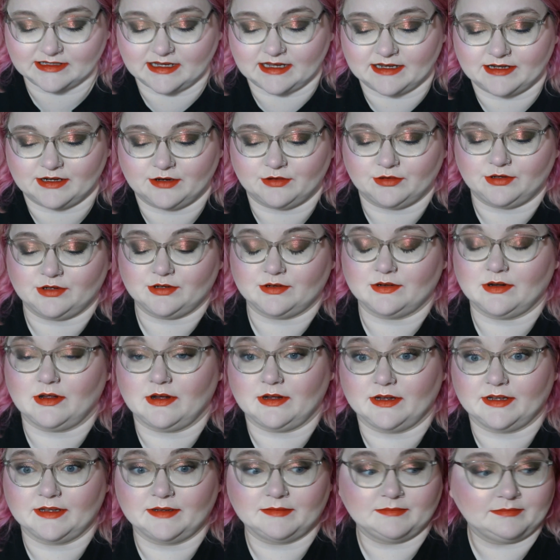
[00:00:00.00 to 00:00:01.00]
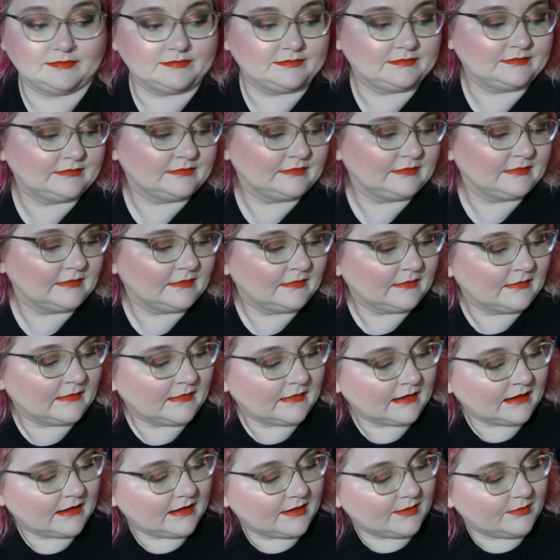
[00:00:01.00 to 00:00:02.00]
I know you're not.
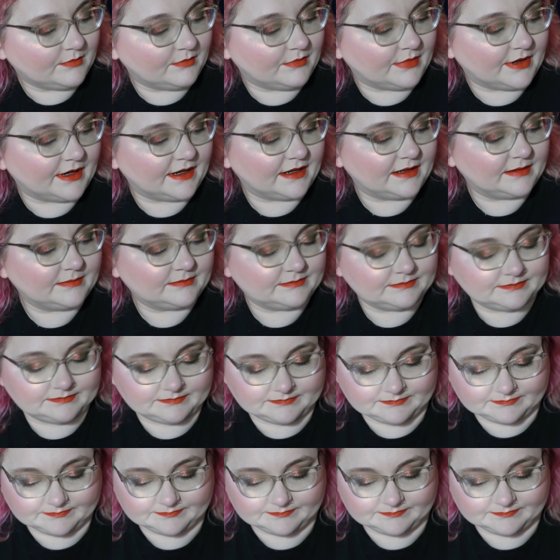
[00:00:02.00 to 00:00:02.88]
But